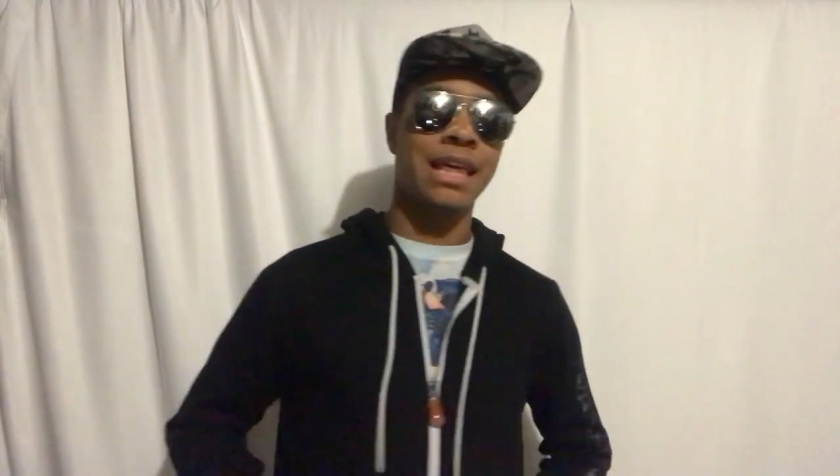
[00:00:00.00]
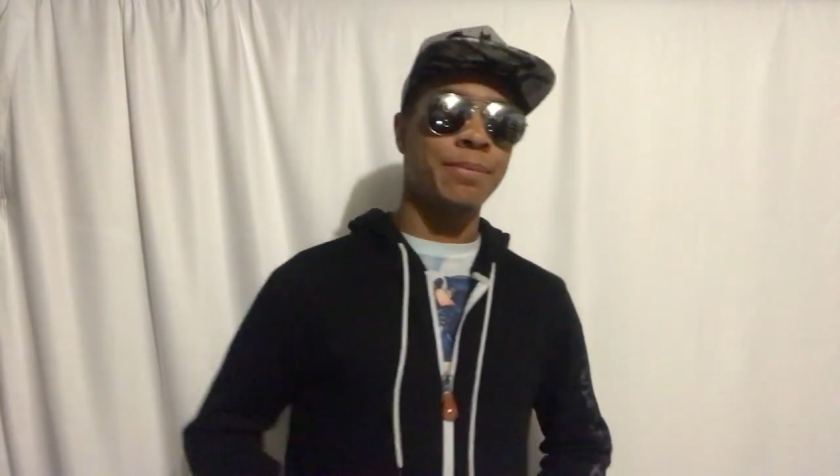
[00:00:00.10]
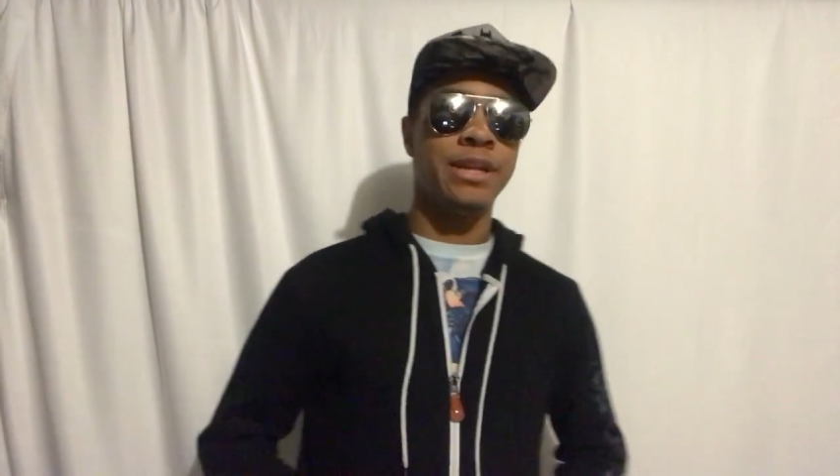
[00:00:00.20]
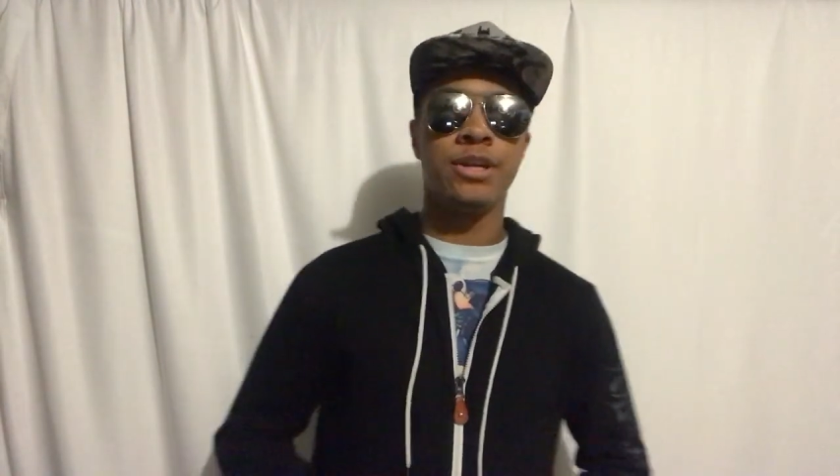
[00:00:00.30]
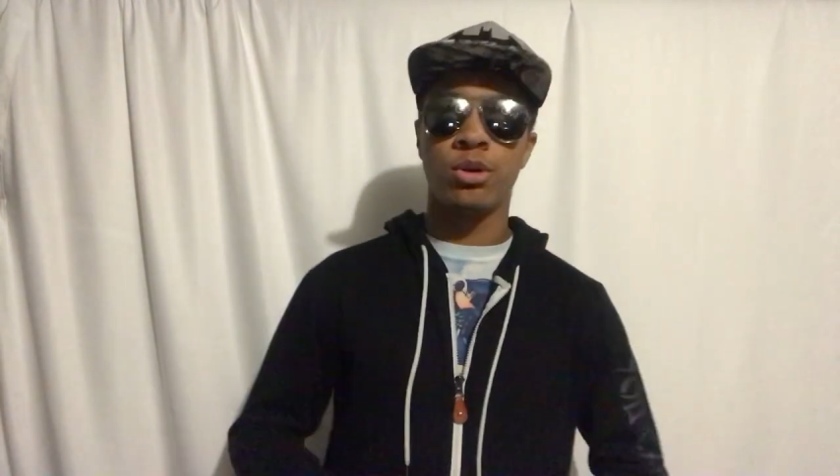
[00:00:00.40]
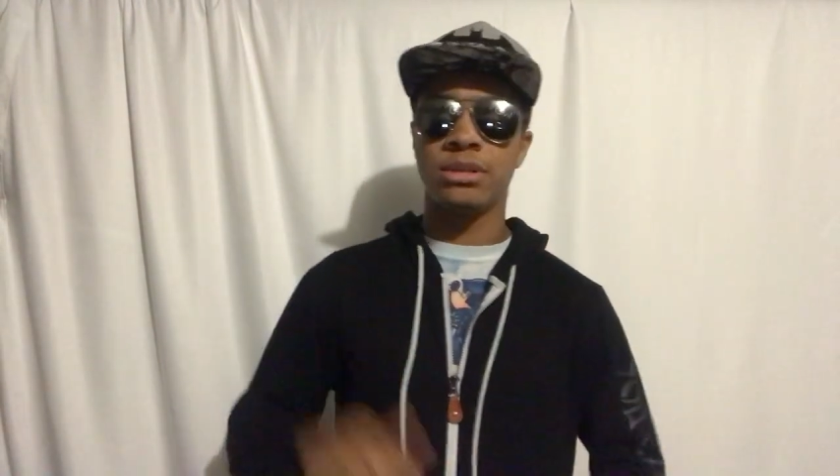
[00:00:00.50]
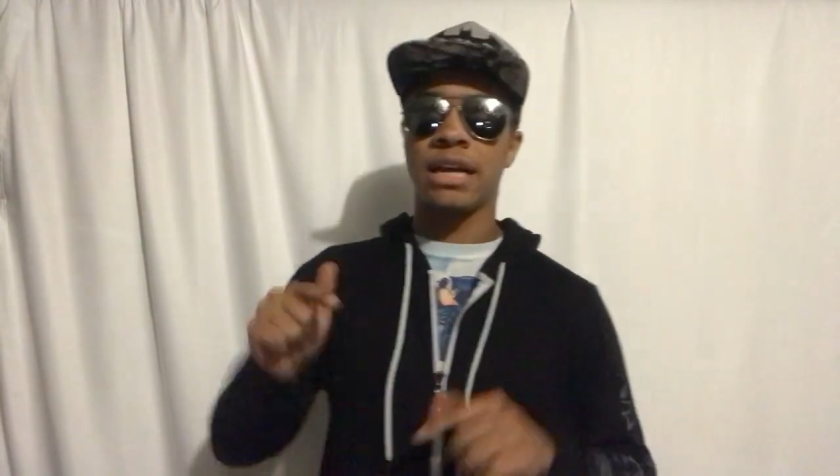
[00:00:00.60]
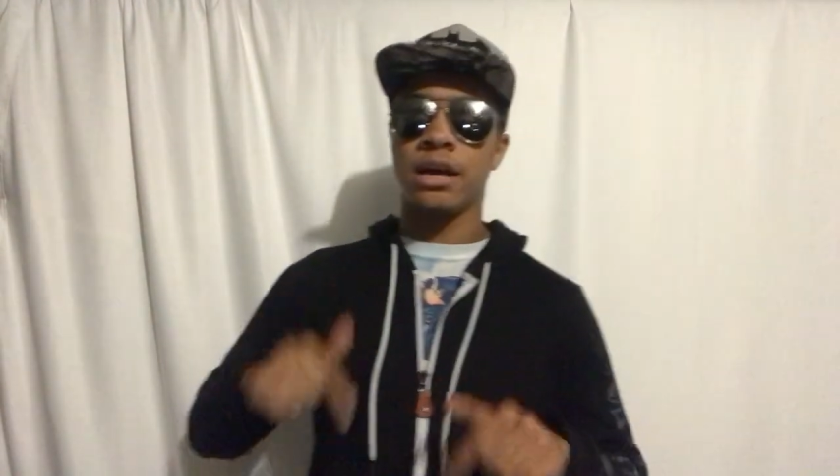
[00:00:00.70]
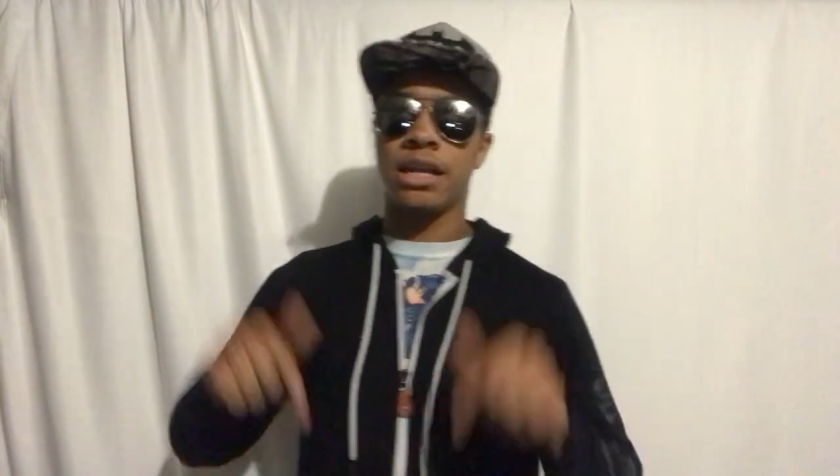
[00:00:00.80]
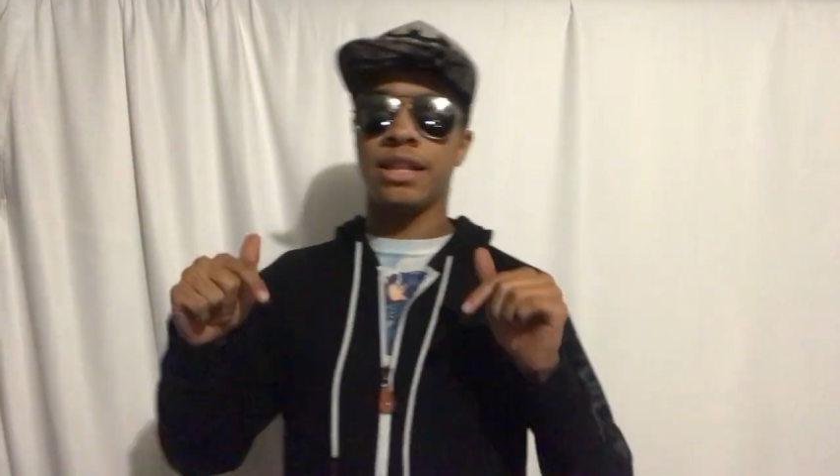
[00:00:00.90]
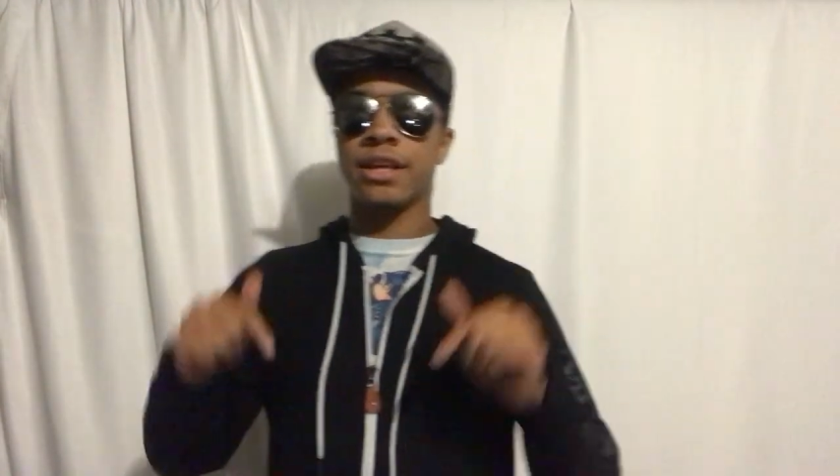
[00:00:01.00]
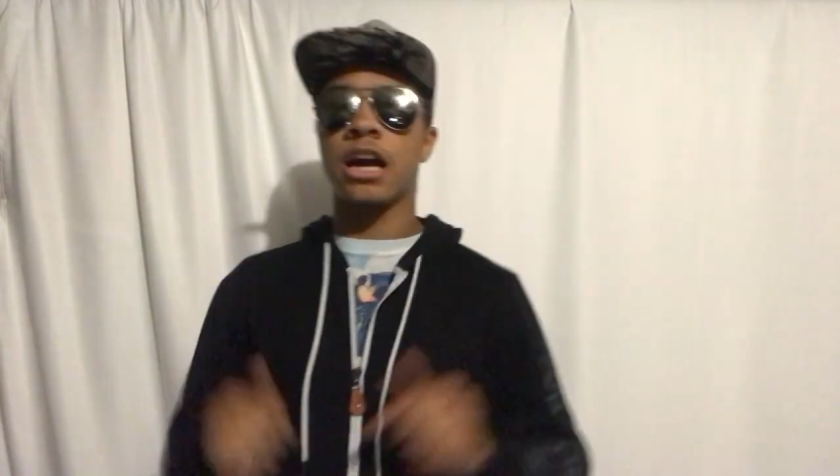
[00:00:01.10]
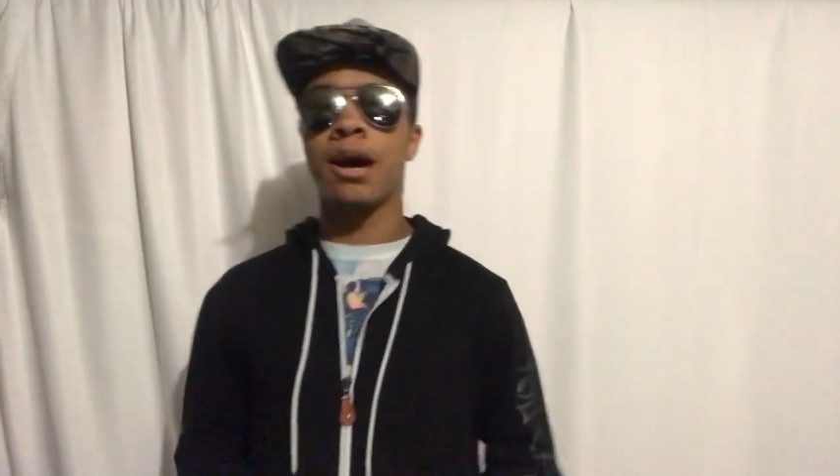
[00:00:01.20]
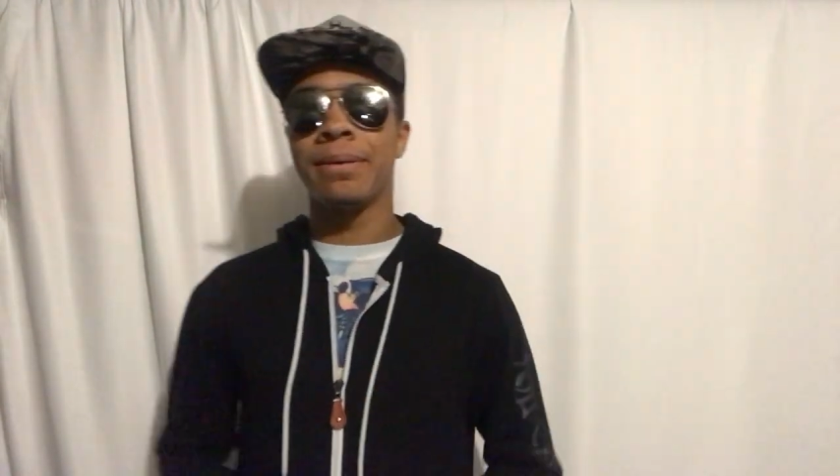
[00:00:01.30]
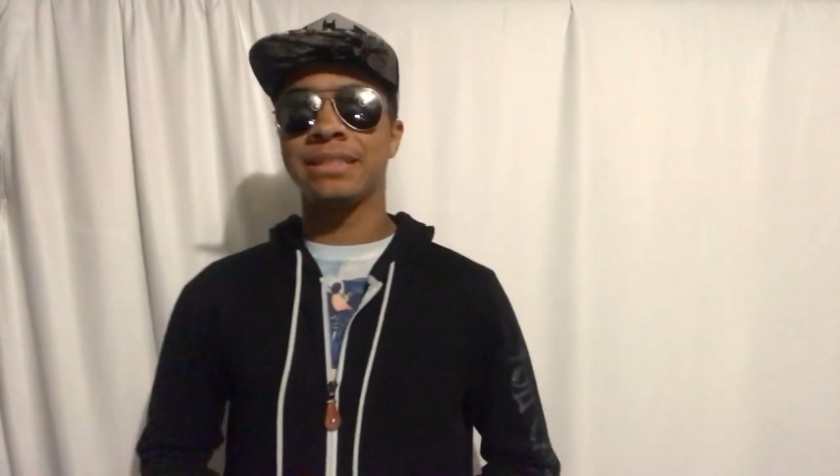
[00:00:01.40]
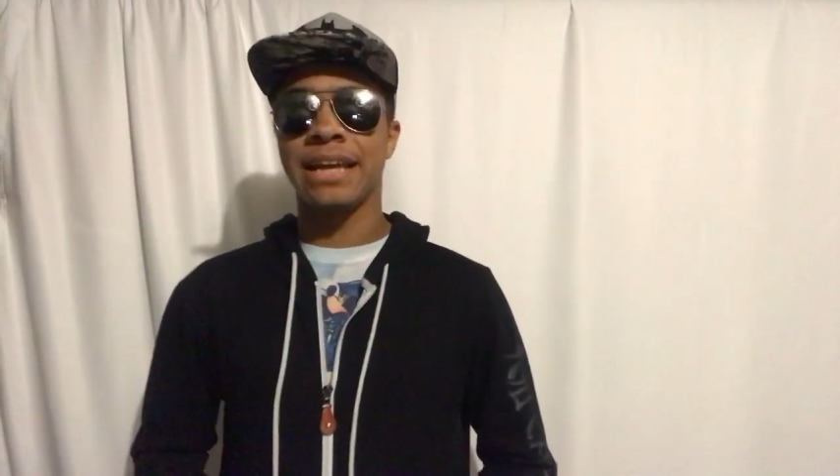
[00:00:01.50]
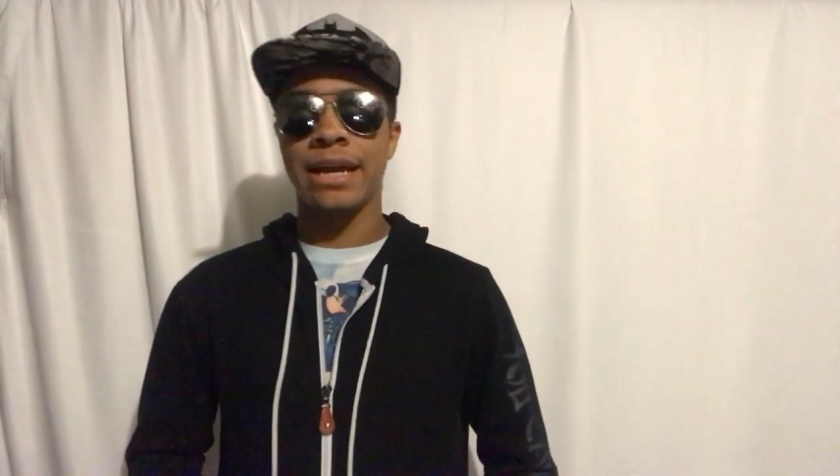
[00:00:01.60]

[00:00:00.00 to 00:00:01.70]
let me know down in the comments.